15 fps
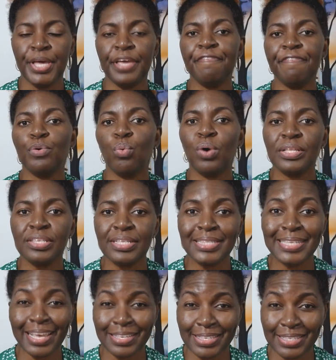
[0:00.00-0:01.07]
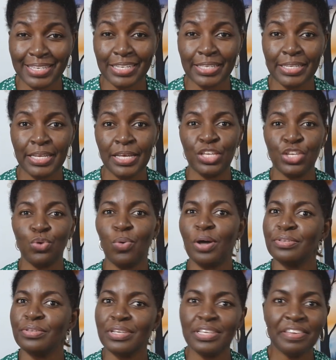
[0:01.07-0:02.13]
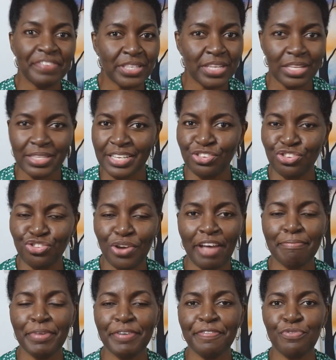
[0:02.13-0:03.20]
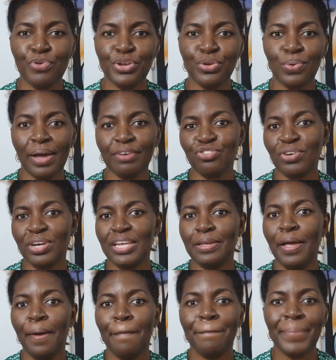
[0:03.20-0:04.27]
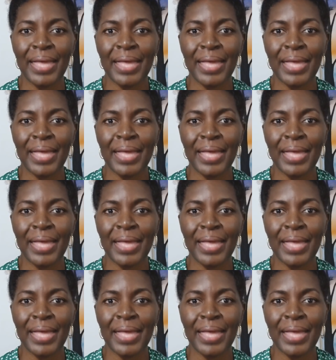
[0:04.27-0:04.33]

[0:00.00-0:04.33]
If you want to test it, you want to give it a test drive before you actually